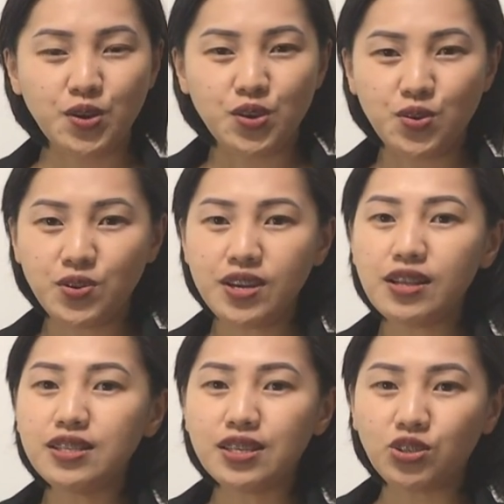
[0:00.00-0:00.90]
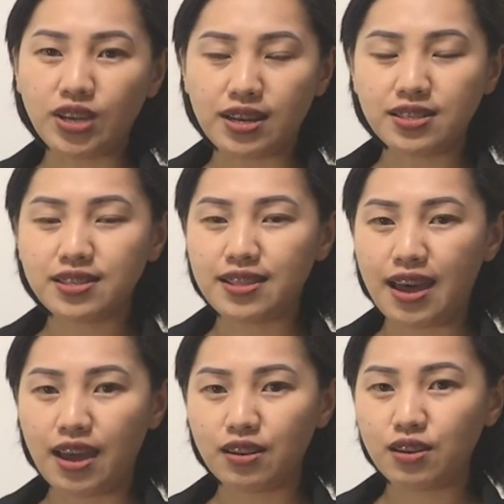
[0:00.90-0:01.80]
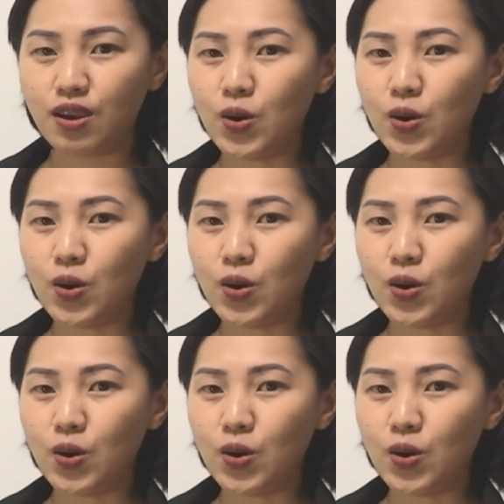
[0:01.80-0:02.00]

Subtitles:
UDL suggests that